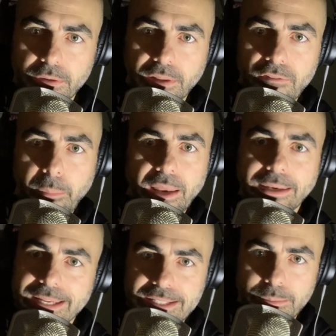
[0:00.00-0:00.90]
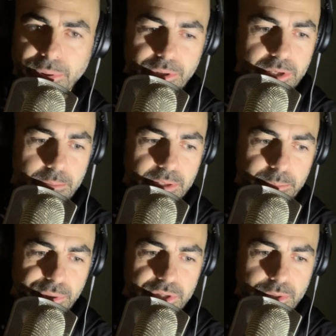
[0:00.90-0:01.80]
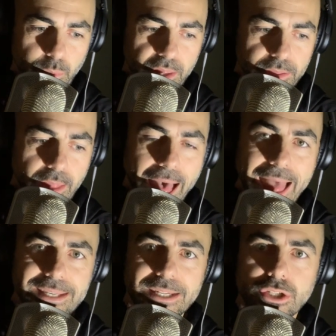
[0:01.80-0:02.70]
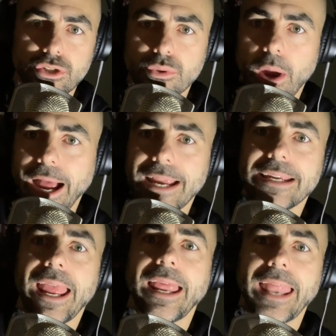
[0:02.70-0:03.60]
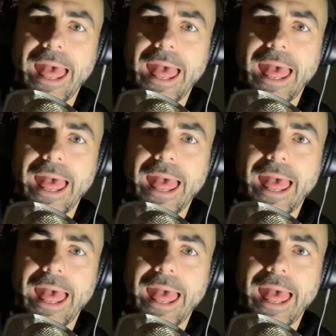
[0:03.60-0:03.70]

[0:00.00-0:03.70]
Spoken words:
the love button needs to be pushed with not to try an